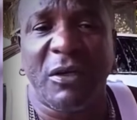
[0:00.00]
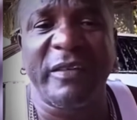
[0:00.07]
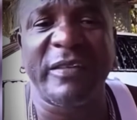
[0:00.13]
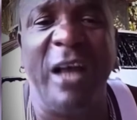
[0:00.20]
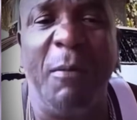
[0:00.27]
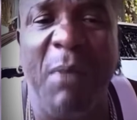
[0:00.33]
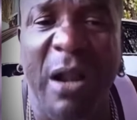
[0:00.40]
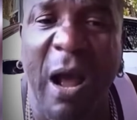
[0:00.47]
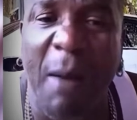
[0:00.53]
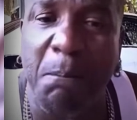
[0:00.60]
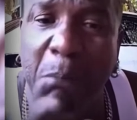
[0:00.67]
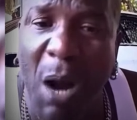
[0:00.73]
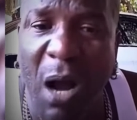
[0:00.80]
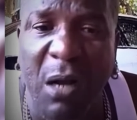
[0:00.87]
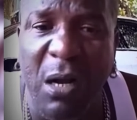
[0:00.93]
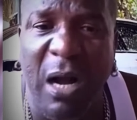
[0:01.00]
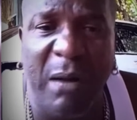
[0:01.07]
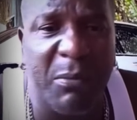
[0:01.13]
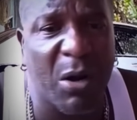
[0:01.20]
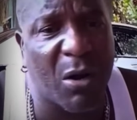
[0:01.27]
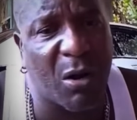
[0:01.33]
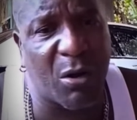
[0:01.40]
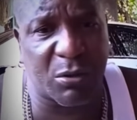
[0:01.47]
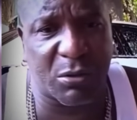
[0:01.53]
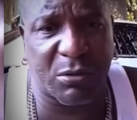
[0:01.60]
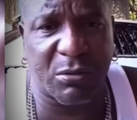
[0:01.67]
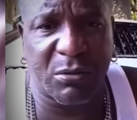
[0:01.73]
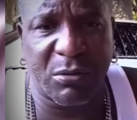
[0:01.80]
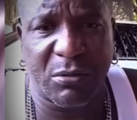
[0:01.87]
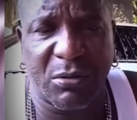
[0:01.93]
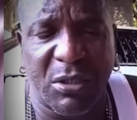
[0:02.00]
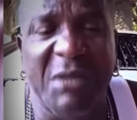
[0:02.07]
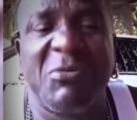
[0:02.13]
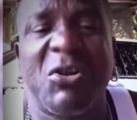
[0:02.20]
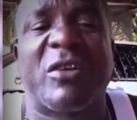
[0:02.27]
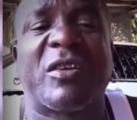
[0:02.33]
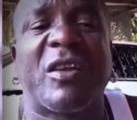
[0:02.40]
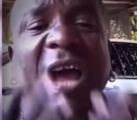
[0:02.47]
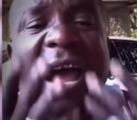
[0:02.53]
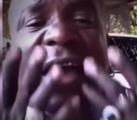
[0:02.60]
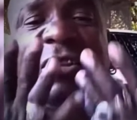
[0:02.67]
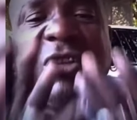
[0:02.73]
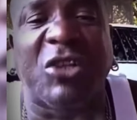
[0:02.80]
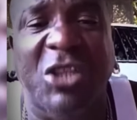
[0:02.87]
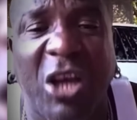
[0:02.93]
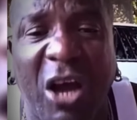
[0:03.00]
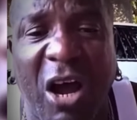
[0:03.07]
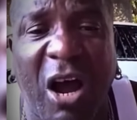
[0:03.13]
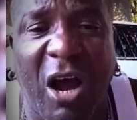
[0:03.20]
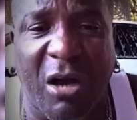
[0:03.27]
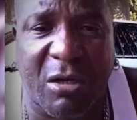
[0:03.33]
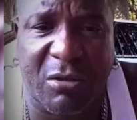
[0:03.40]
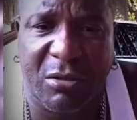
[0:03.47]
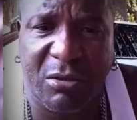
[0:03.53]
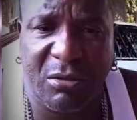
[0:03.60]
He's a man of bugger mouth. He just like to talk.